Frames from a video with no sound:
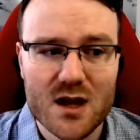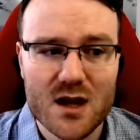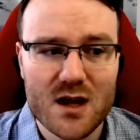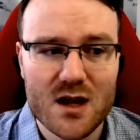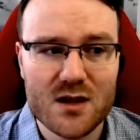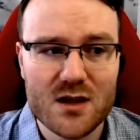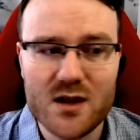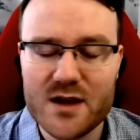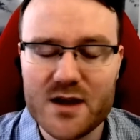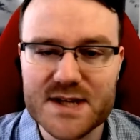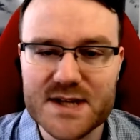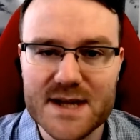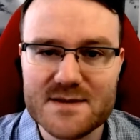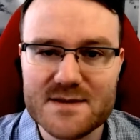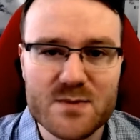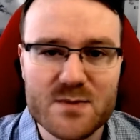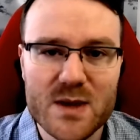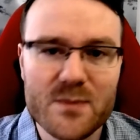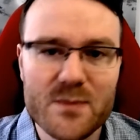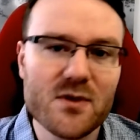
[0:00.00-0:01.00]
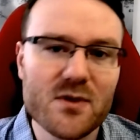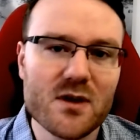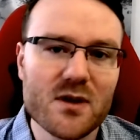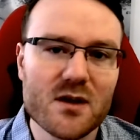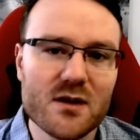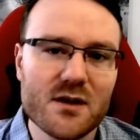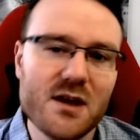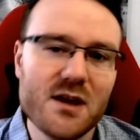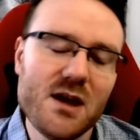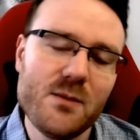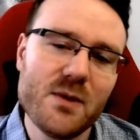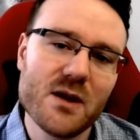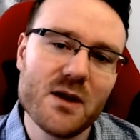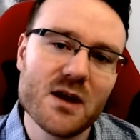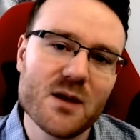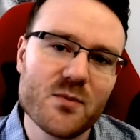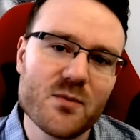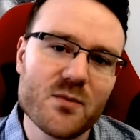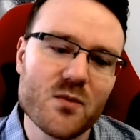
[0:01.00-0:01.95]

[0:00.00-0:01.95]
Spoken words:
A lot of times people aren't keeping up